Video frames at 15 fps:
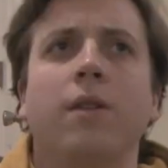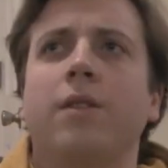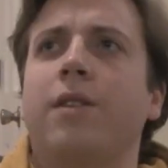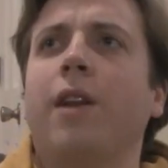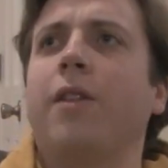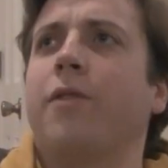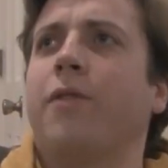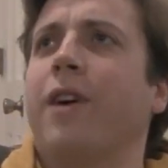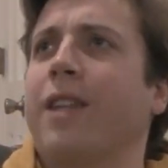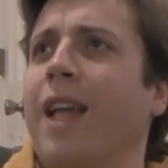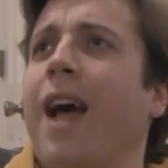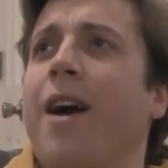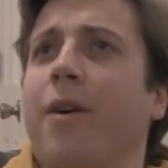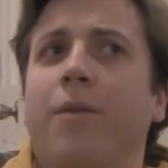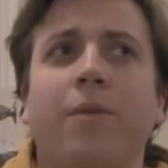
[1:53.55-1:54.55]
Settle the fuck
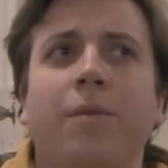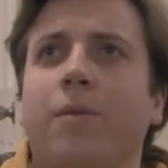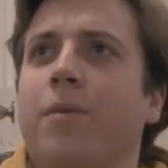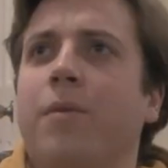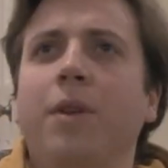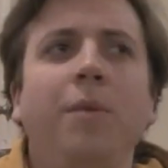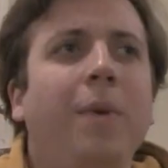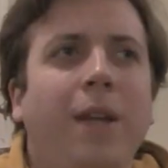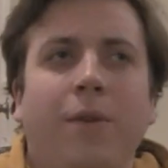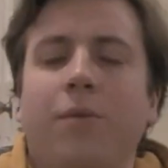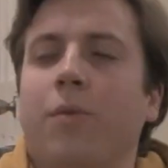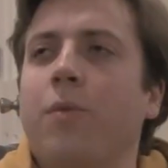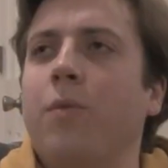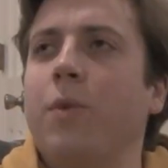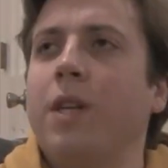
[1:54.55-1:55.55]
down. What do you mean?
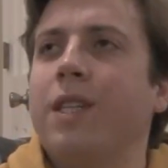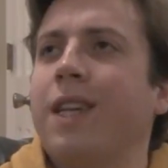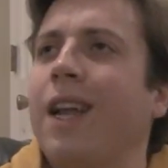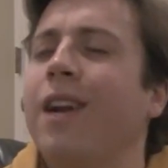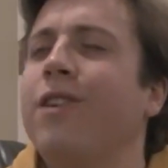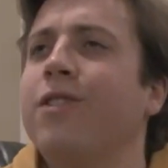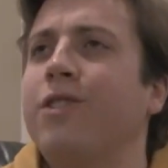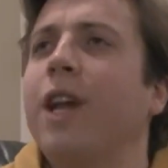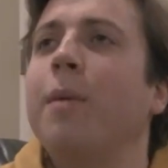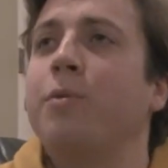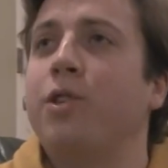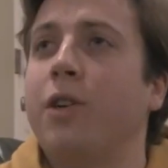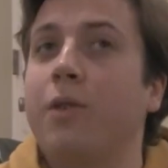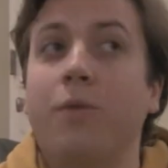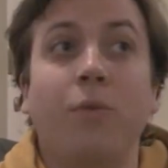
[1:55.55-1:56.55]
We just got an
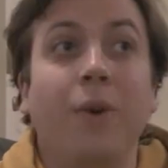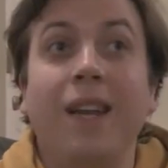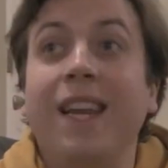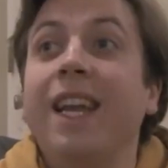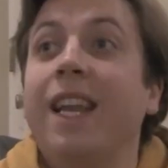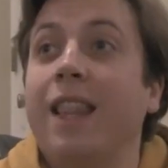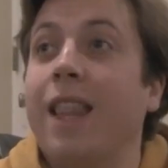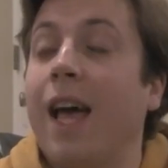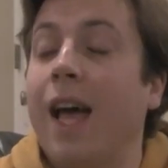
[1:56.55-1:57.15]
interception. We needed